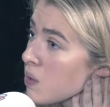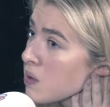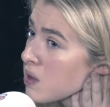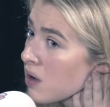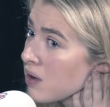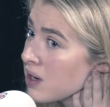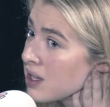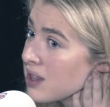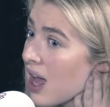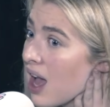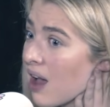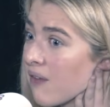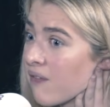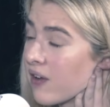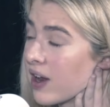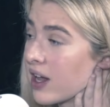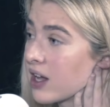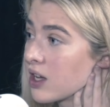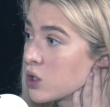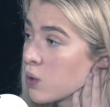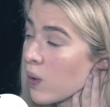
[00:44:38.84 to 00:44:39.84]
was only there for
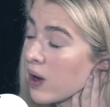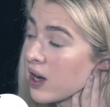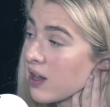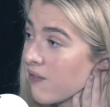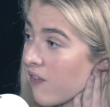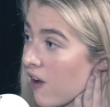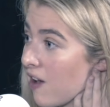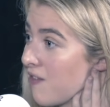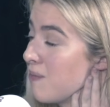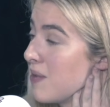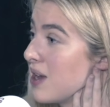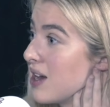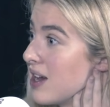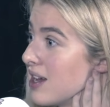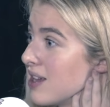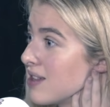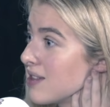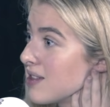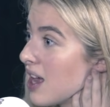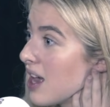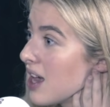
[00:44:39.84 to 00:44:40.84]
like 25
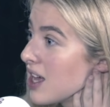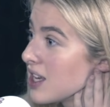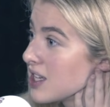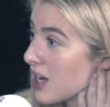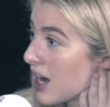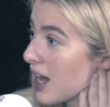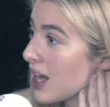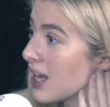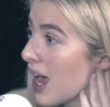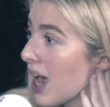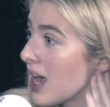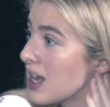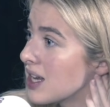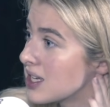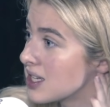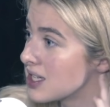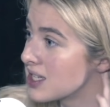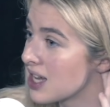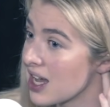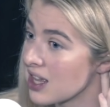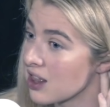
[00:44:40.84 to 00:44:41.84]
minutes to like get in
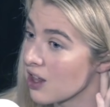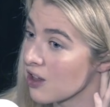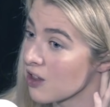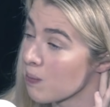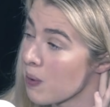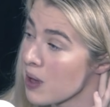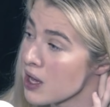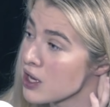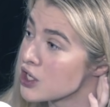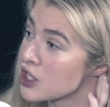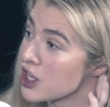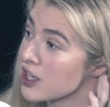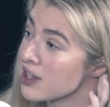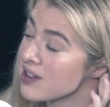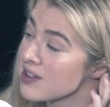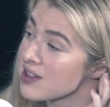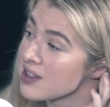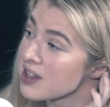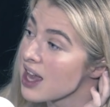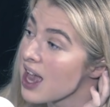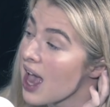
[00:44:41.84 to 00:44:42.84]
to take those
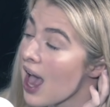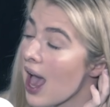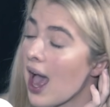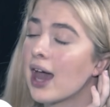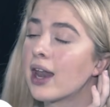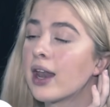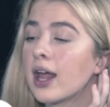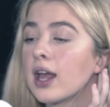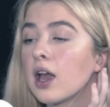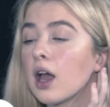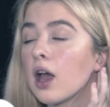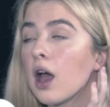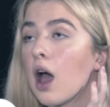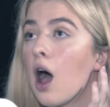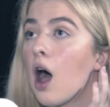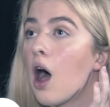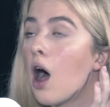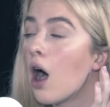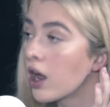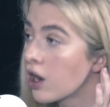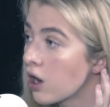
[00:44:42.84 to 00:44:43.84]
pictures. And like,
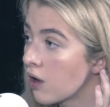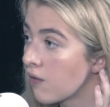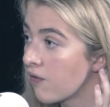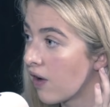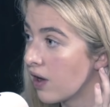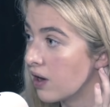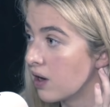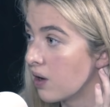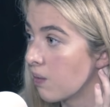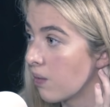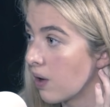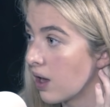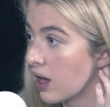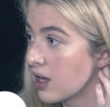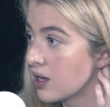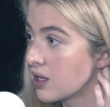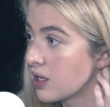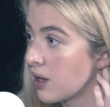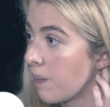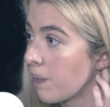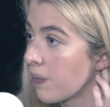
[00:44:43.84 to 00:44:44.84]
I don't find it
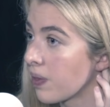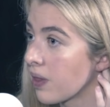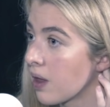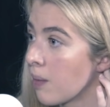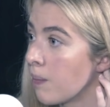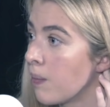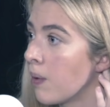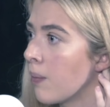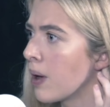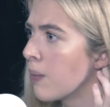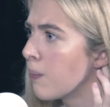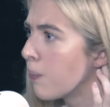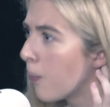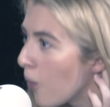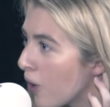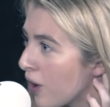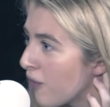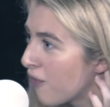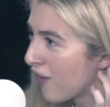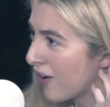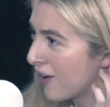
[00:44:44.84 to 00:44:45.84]
weird, but my
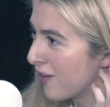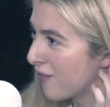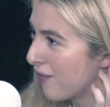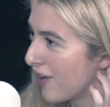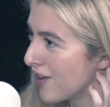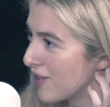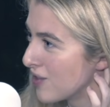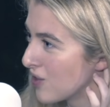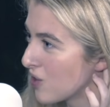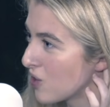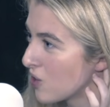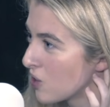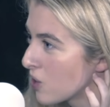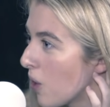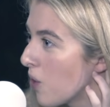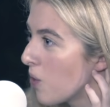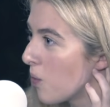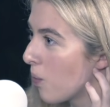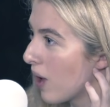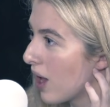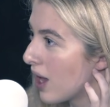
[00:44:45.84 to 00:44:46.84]
boyfriend finds it
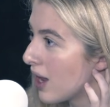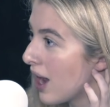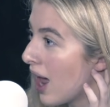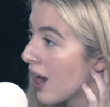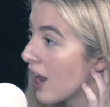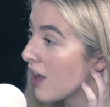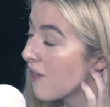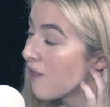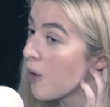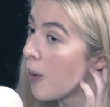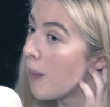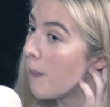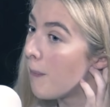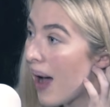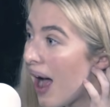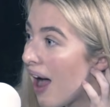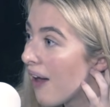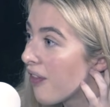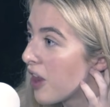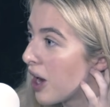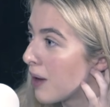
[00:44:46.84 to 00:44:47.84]
so weird. And I feel
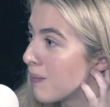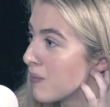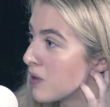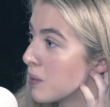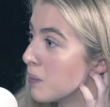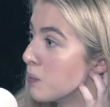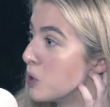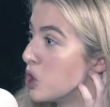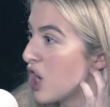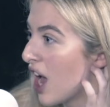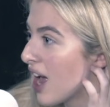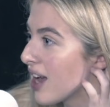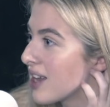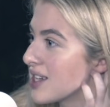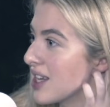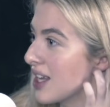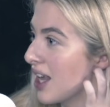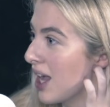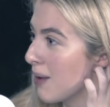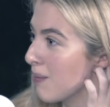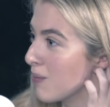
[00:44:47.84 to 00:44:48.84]
bad that I'm
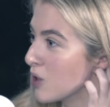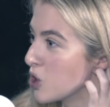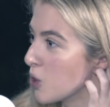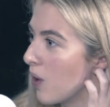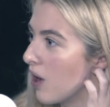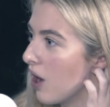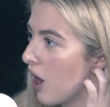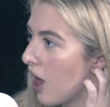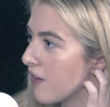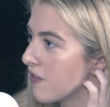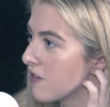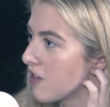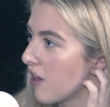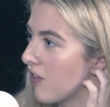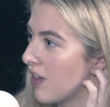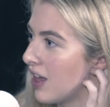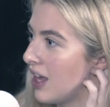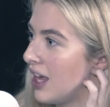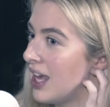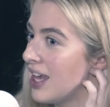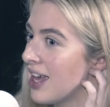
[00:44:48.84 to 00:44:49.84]
subjecting him to a lifestyle
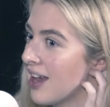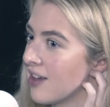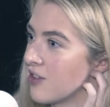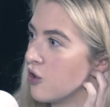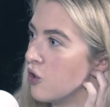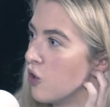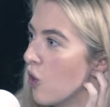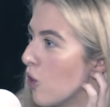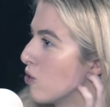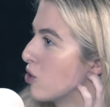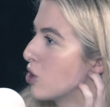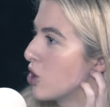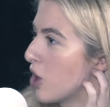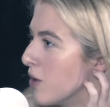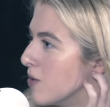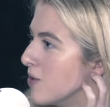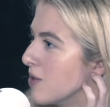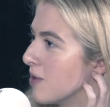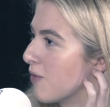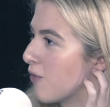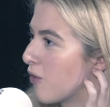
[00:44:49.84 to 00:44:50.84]
that he has not
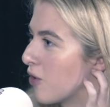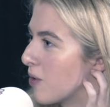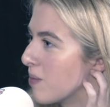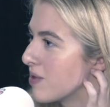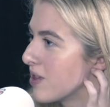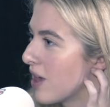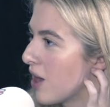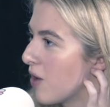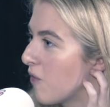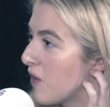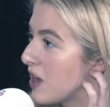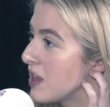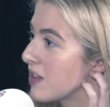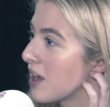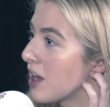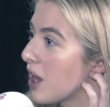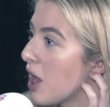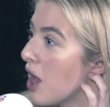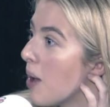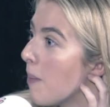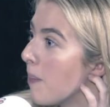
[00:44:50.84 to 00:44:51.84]
chosen for himself. He's like